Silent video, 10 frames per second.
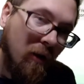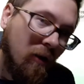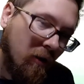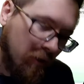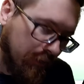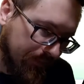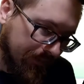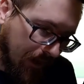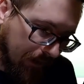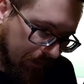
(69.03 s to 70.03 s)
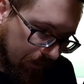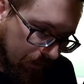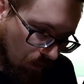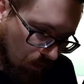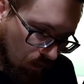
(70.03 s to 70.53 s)
side
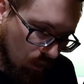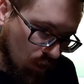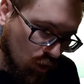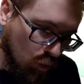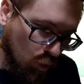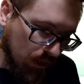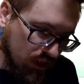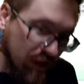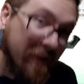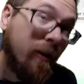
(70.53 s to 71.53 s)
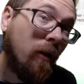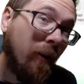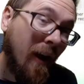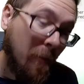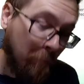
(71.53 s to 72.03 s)
here, which is called the
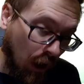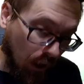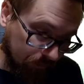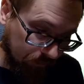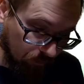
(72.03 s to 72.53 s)
hypotenuse,